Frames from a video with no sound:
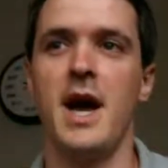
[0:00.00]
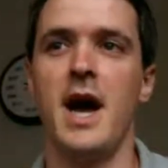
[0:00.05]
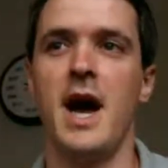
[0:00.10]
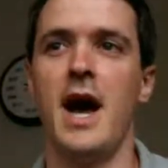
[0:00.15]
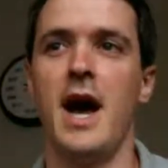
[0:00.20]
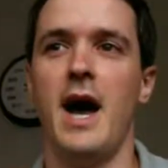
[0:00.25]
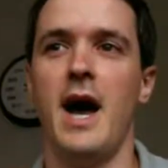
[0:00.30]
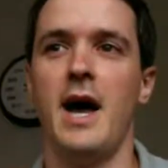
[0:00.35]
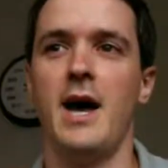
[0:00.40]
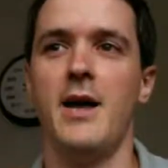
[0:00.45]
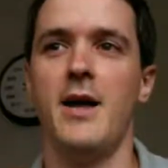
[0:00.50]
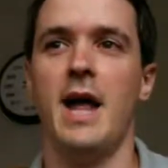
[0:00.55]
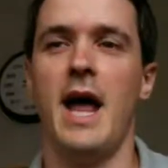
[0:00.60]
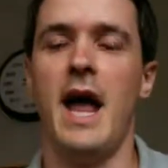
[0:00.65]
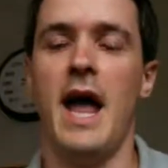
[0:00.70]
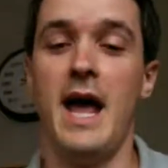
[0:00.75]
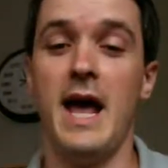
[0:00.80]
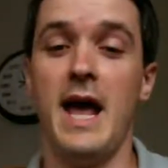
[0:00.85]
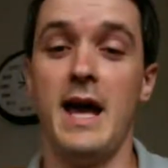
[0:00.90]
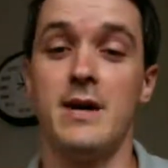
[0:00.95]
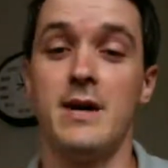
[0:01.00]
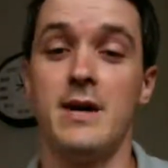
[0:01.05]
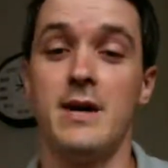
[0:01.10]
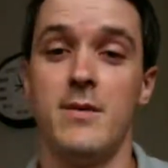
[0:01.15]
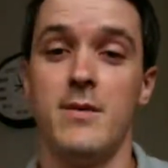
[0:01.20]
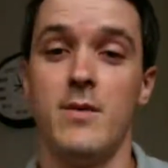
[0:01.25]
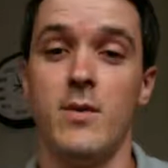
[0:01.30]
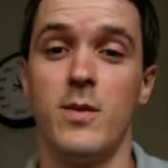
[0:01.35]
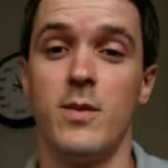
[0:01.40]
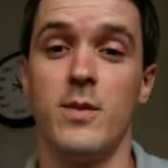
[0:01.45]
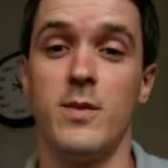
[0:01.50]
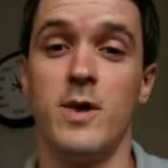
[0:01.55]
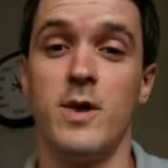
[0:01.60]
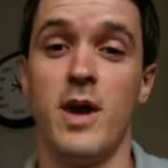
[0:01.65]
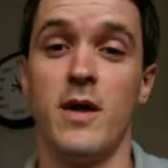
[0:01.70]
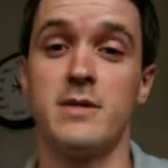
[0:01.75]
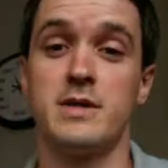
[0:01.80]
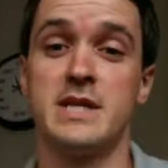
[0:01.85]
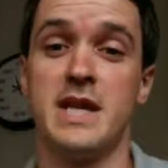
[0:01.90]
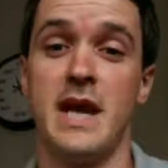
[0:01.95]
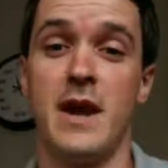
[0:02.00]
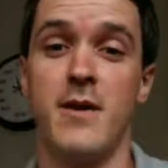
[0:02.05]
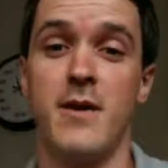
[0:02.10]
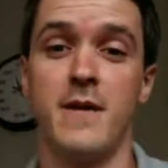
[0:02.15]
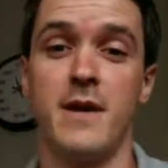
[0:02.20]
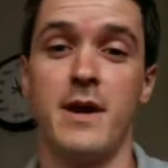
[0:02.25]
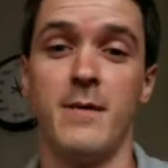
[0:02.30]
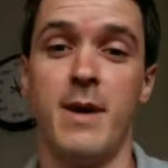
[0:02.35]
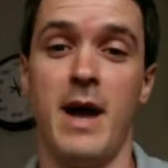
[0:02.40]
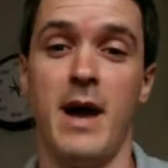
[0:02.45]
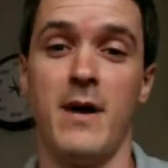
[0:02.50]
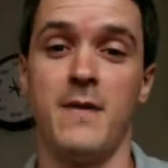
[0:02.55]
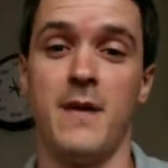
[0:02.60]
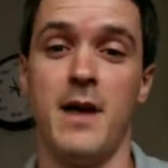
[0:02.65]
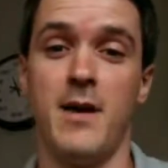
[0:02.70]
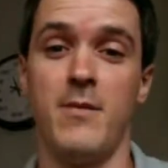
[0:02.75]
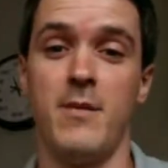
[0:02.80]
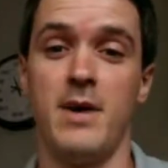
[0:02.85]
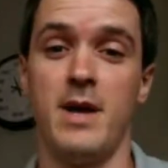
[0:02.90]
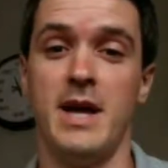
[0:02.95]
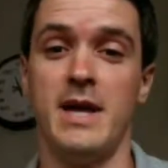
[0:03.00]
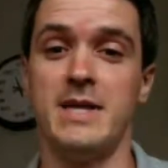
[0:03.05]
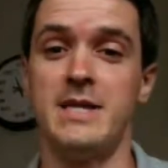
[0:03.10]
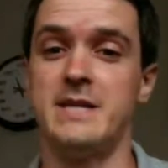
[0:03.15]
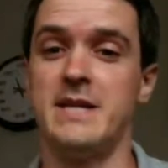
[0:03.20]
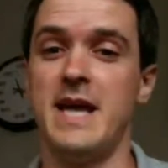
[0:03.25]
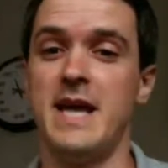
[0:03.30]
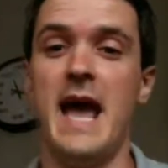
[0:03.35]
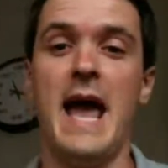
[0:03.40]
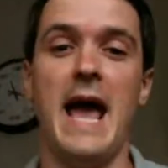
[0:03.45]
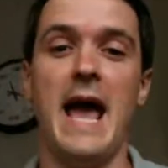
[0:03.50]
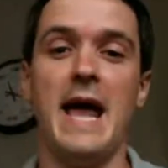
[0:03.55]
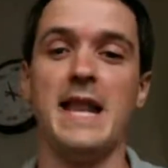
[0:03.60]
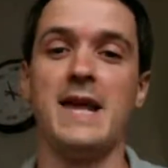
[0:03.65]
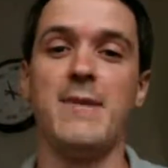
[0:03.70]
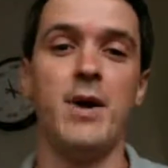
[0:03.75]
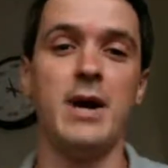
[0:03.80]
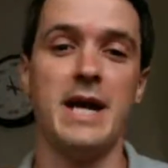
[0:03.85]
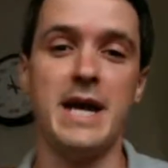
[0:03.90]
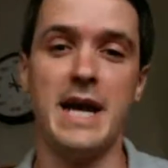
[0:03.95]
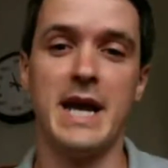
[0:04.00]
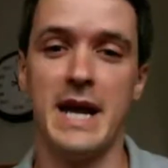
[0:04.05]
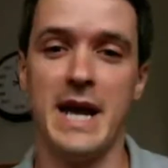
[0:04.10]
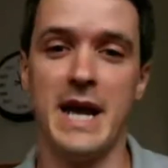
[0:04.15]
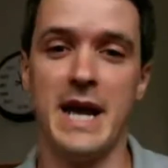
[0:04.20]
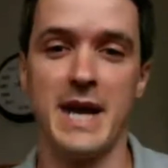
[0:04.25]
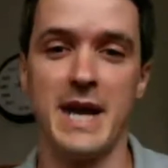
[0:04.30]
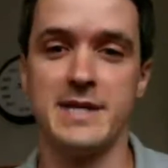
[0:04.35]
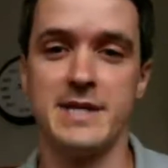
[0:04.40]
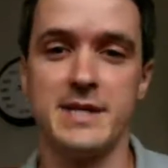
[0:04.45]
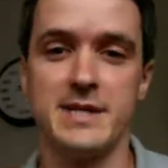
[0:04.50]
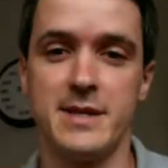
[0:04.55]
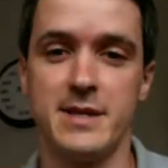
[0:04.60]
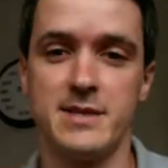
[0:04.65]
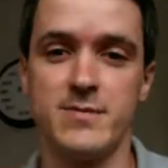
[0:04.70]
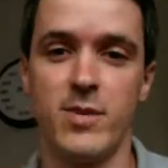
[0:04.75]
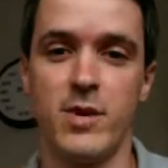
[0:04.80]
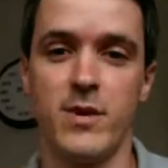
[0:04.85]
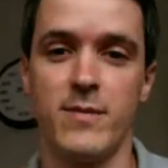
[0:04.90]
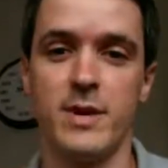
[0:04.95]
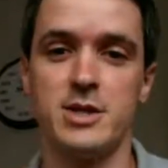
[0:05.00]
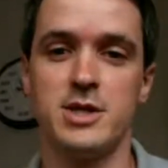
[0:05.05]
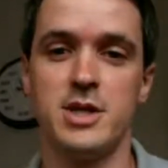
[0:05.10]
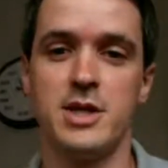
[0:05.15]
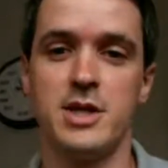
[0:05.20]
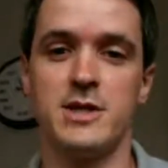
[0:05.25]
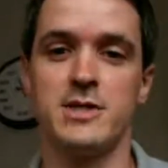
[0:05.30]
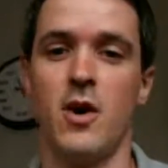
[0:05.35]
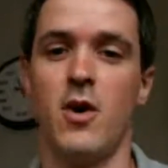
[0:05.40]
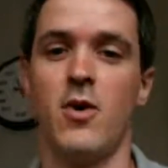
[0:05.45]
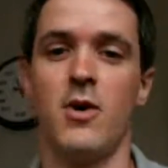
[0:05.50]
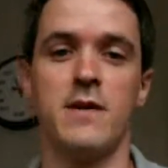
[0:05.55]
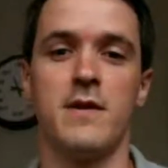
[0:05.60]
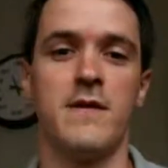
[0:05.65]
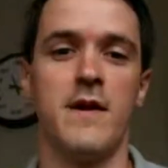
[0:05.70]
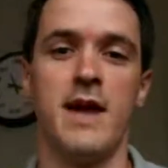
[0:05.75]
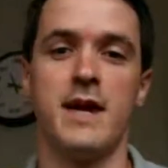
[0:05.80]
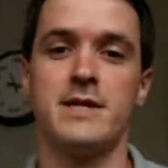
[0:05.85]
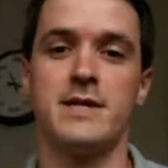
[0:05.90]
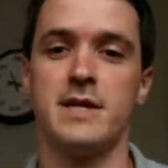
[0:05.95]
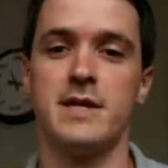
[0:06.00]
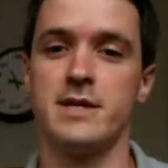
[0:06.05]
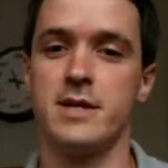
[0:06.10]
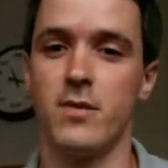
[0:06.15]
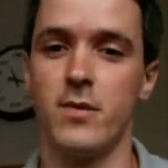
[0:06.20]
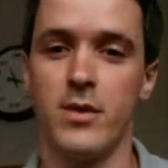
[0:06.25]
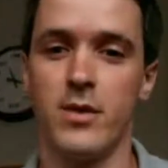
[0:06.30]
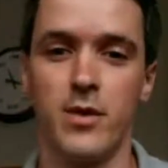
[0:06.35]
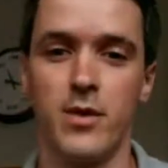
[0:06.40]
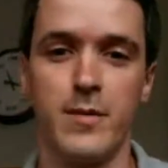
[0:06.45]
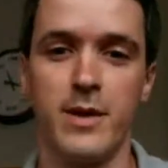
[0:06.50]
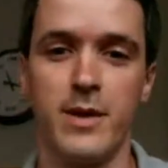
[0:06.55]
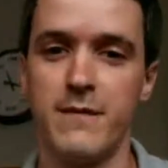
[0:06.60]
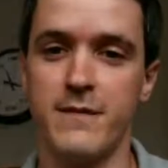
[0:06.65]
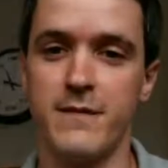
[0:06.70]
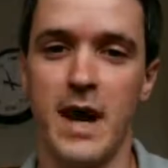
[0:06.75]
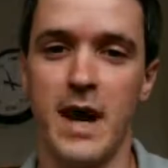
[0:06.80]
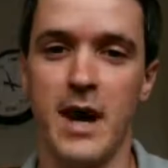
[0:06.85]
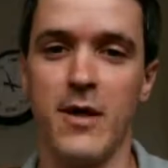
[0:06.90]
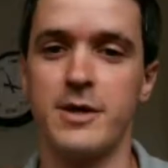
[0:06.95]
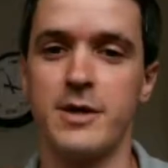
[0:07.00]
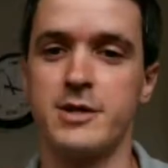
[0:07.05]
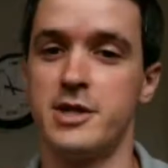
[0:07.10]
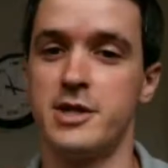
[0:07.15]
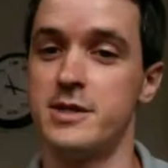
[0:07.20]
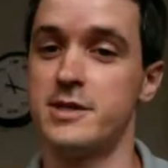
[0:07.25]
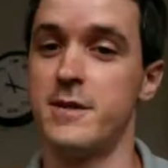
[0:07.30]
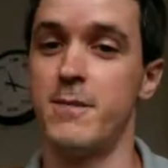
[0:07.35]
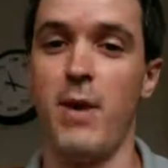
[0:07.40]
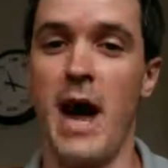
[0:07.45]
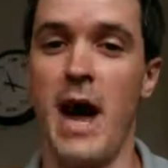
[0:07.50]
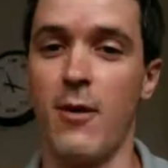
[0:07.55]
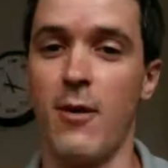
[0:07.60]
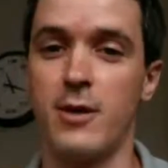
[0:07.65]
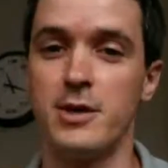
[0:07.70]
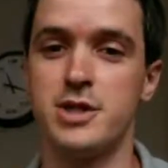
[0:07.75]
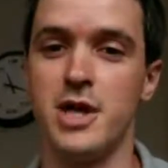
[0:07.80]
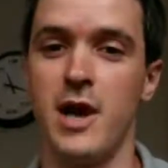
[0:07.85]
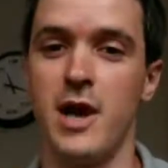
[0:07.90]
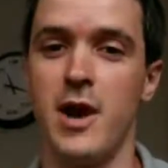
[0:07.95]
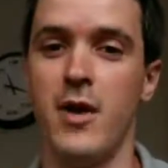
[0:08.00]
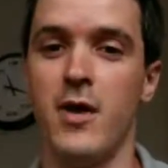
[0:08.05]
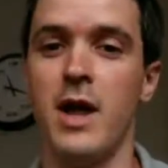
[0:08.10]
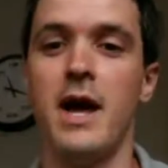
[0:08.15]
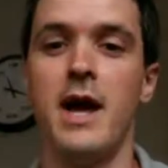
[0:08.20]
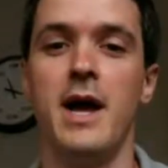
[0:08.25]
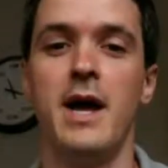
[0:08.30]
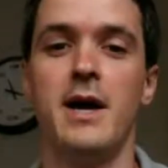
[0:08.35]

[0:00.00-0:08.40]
And the other scary thing about them is anybody can access these permissions. All it takes is a little bit of knowledge and some PowerShell.